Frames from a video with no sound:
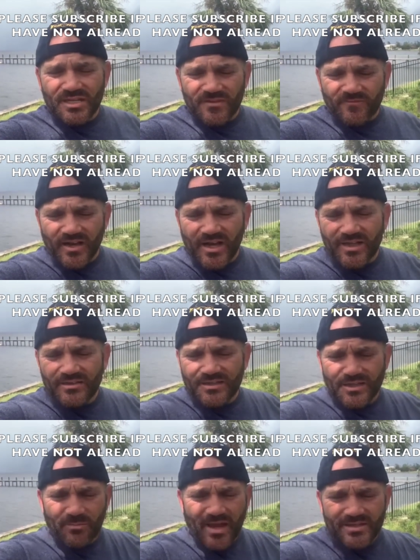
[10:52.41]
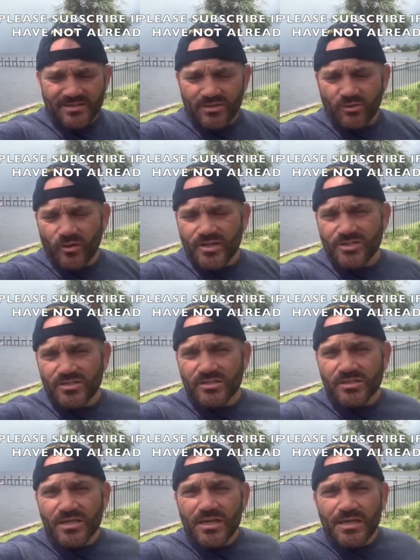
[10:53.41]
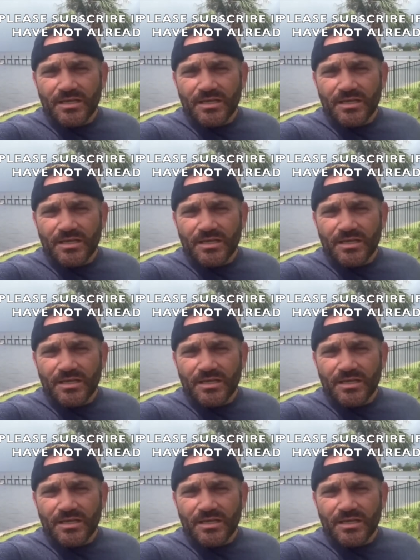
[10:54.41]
That's fine. Keep asking questions.